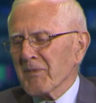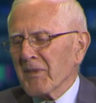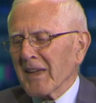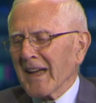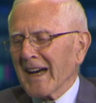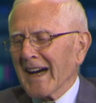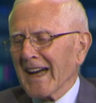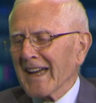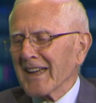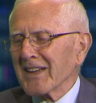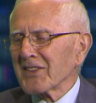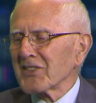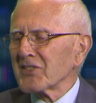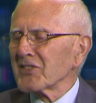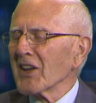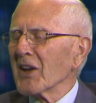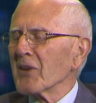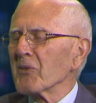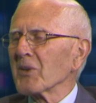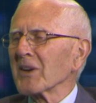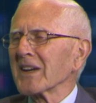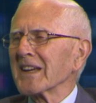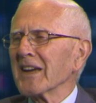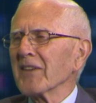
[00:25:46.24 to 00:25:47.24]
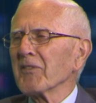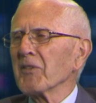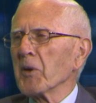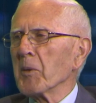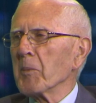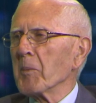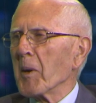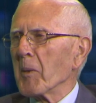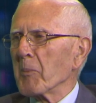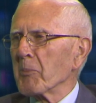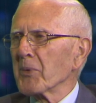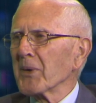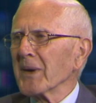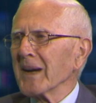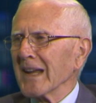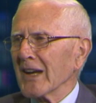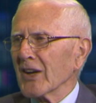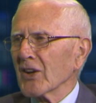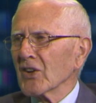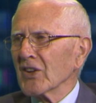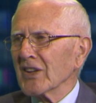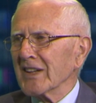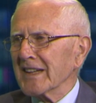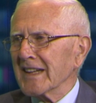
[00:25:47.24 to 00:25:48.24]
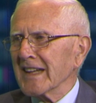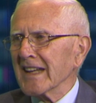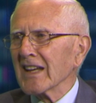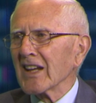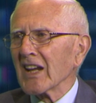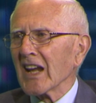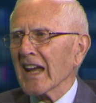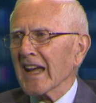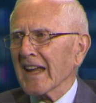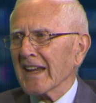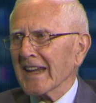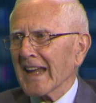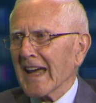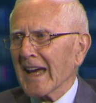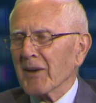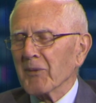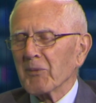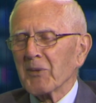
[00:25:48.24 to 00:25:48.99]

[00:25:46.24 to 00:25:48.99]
I understand we're giving them a pretty good deal on that.